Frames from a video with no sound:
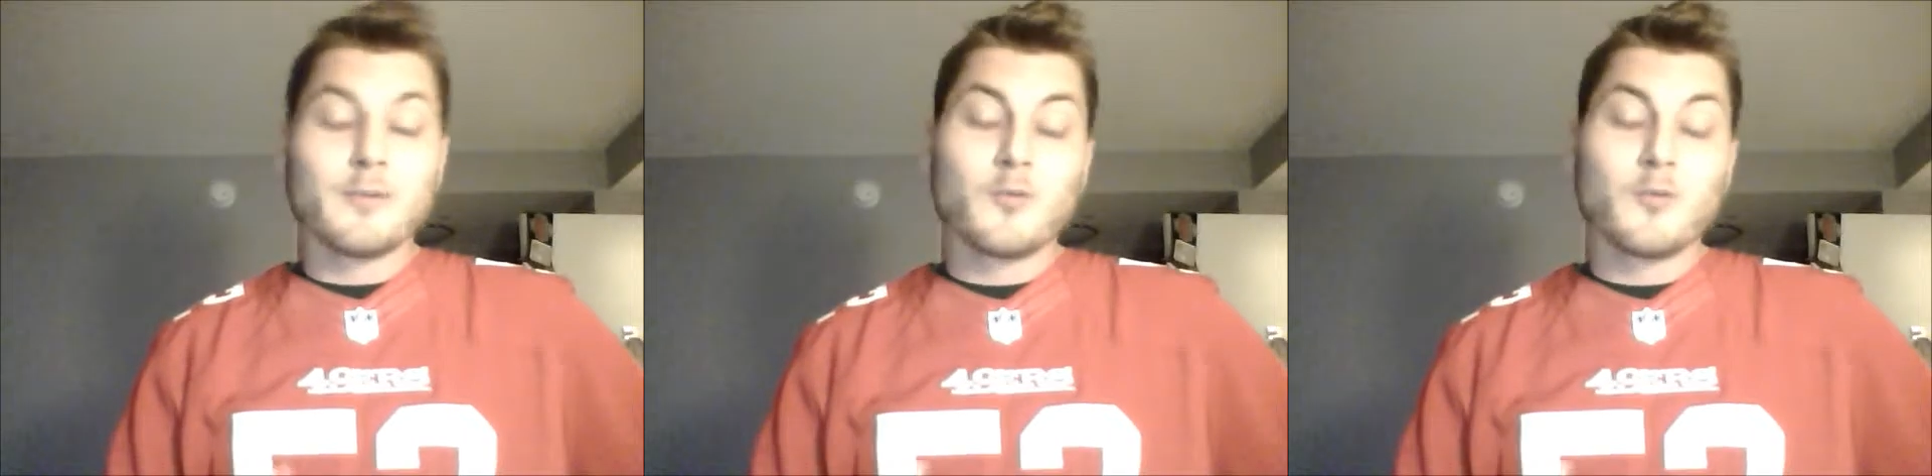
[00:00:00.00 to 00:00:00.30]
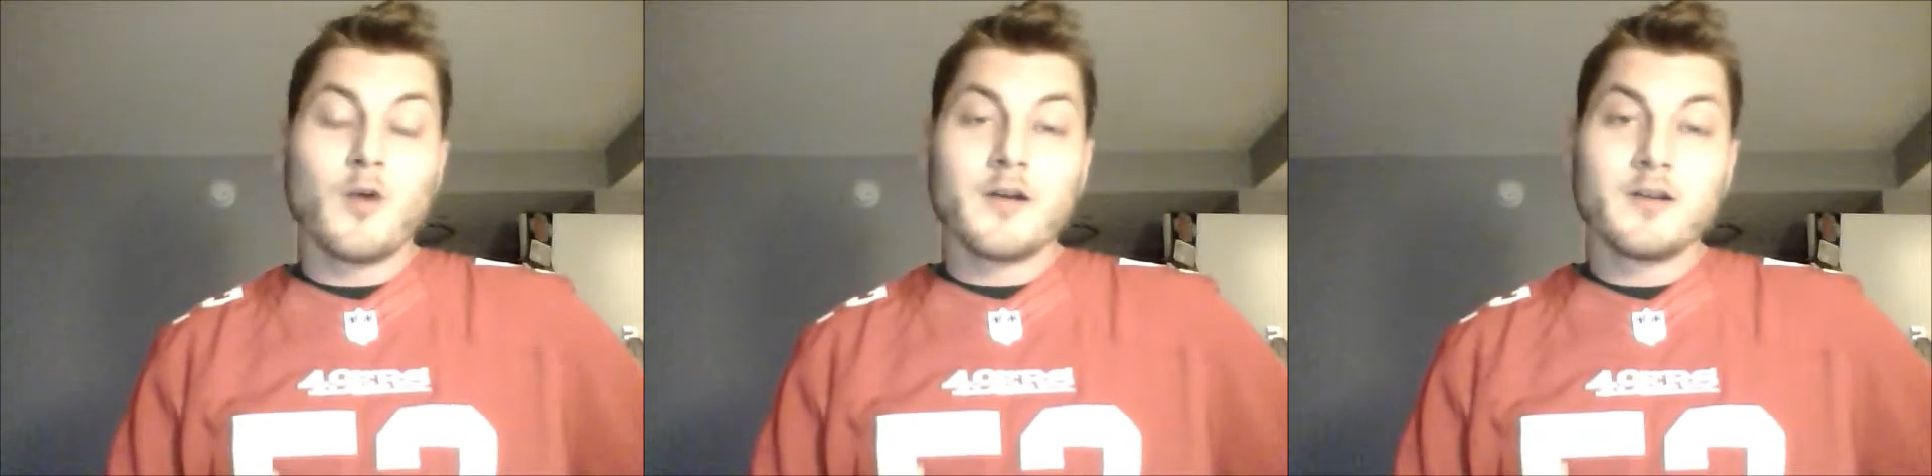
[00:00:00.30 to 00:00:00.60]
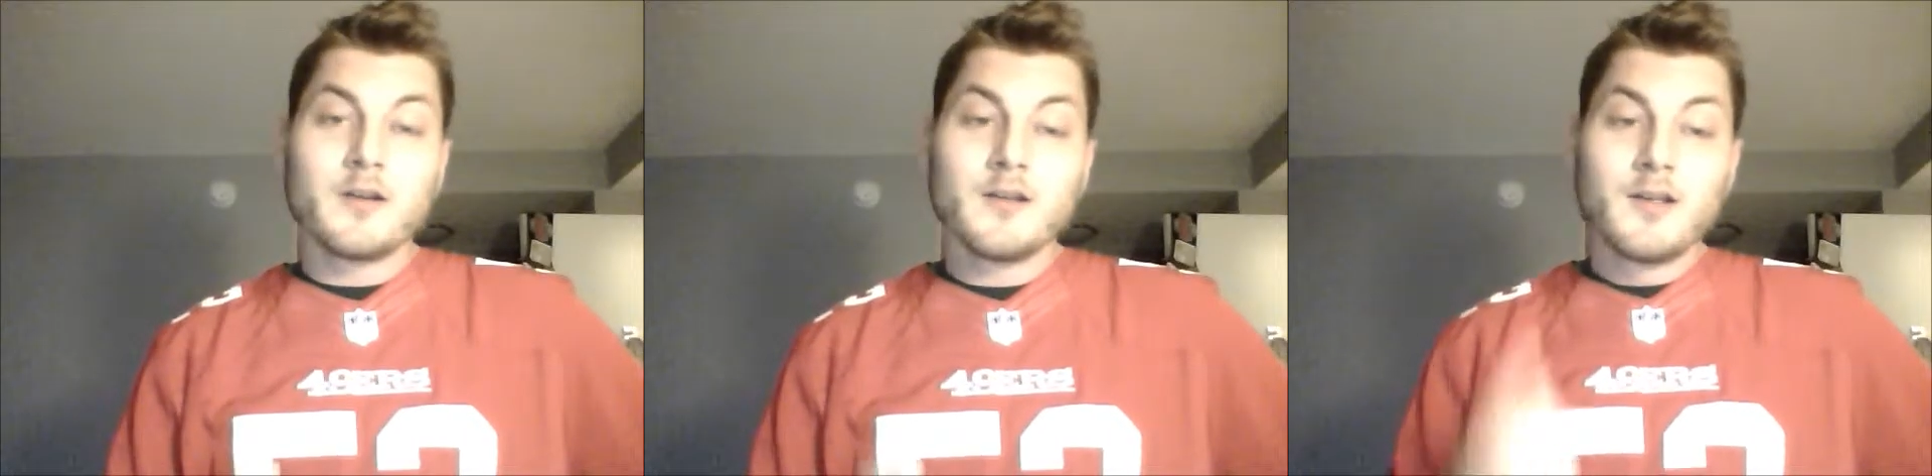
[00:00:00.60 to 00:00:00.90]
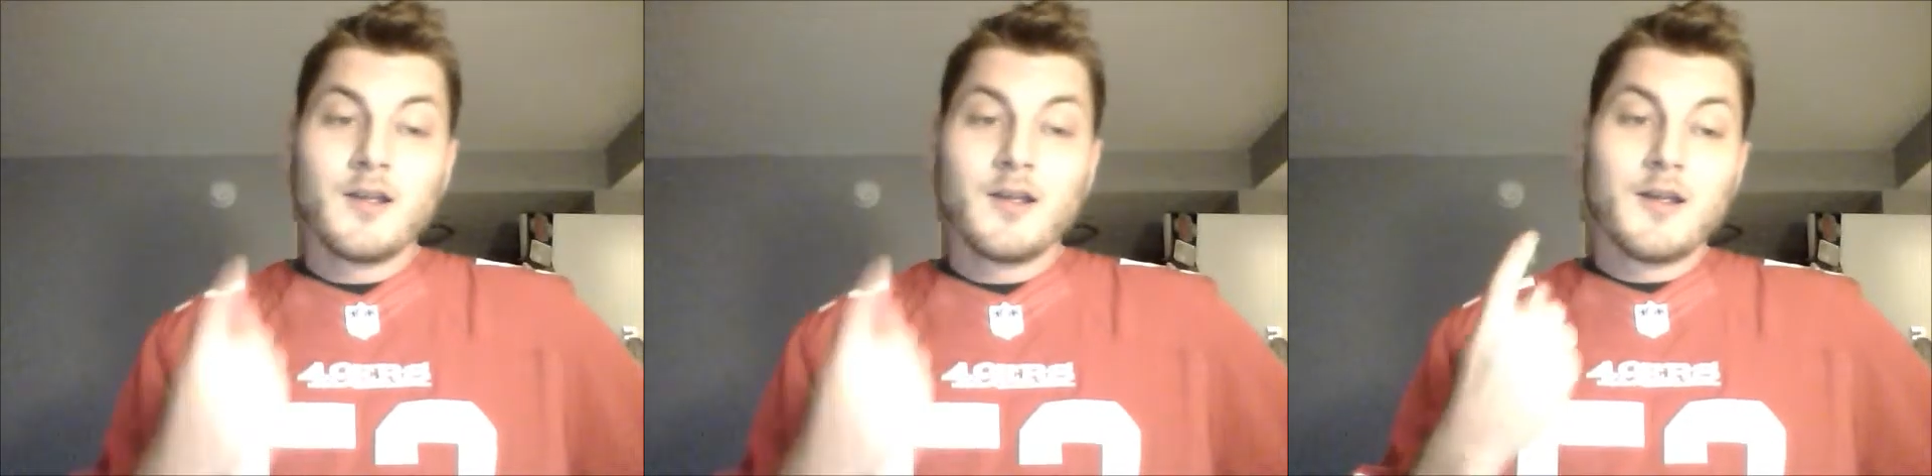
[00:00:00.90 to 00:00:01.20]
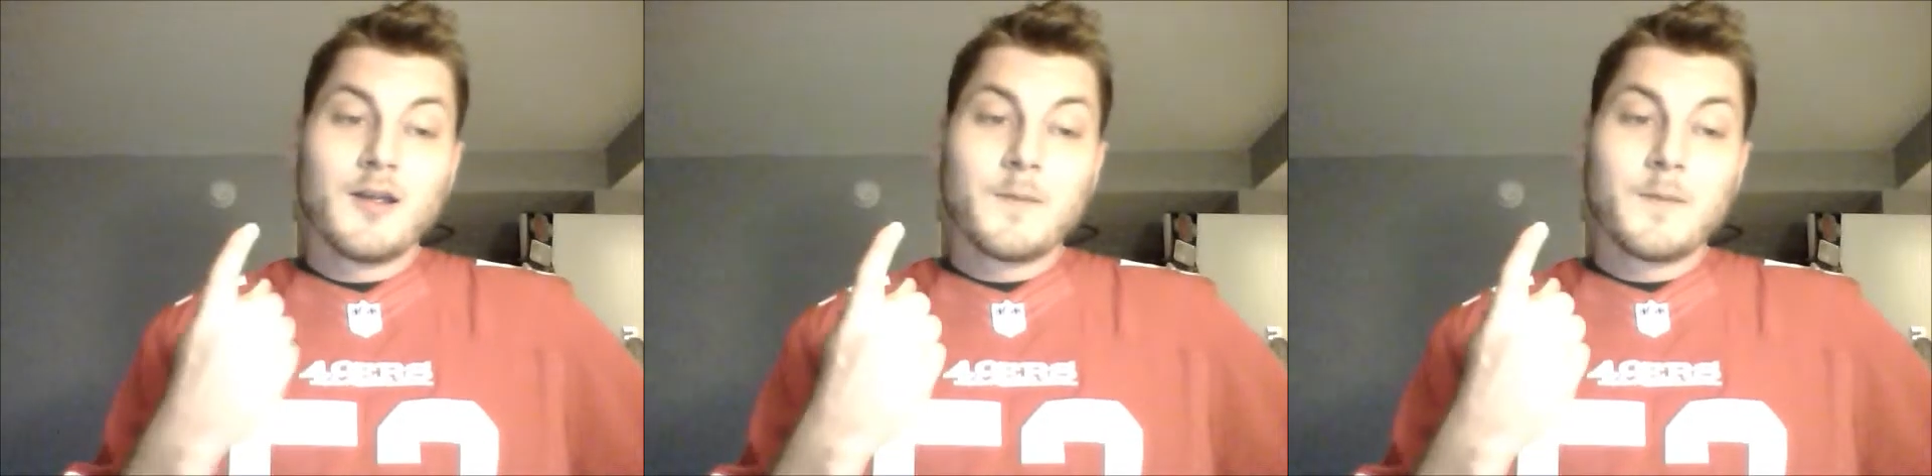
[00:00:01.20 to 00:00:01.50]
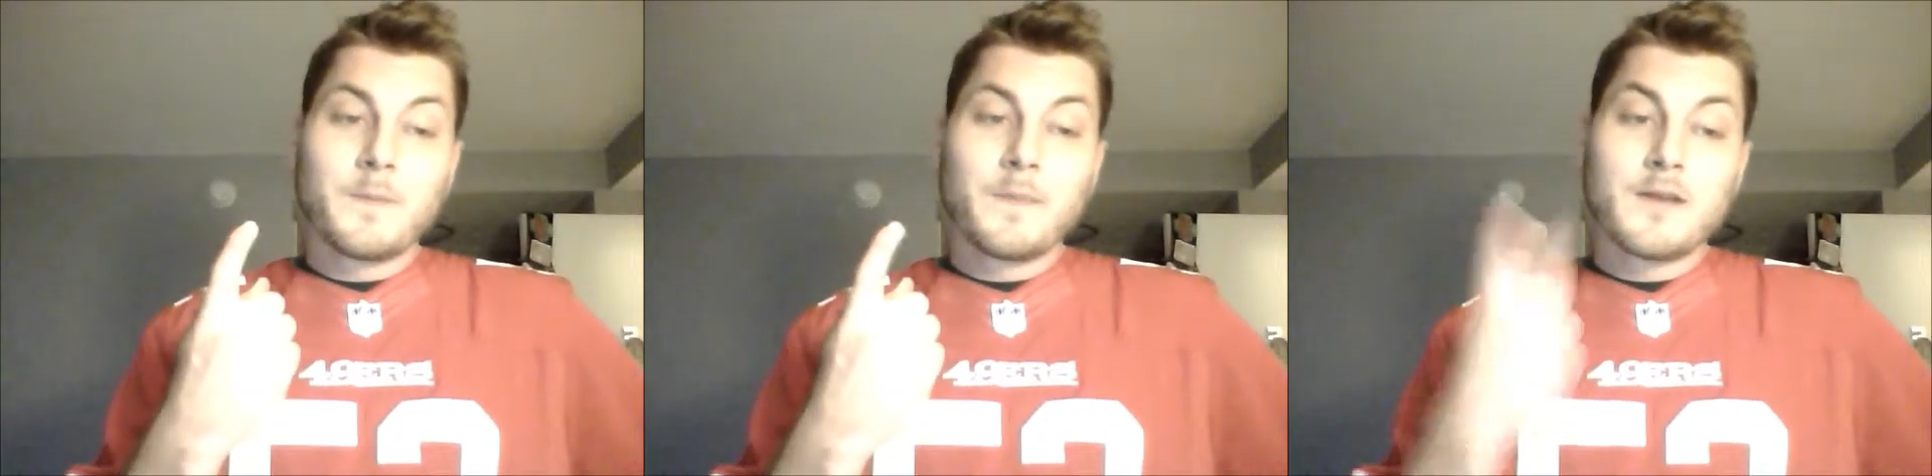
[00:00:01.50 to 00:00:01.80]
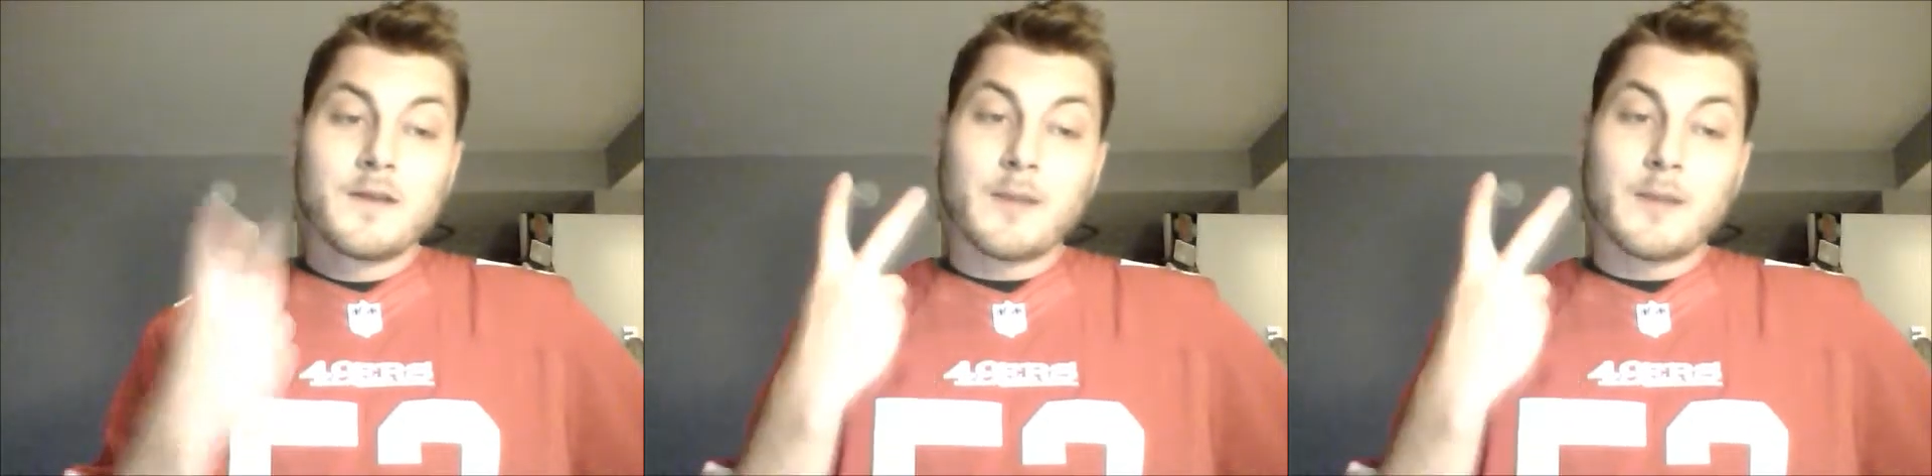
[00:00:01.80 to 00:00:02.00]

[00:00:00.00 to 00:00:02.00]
1, number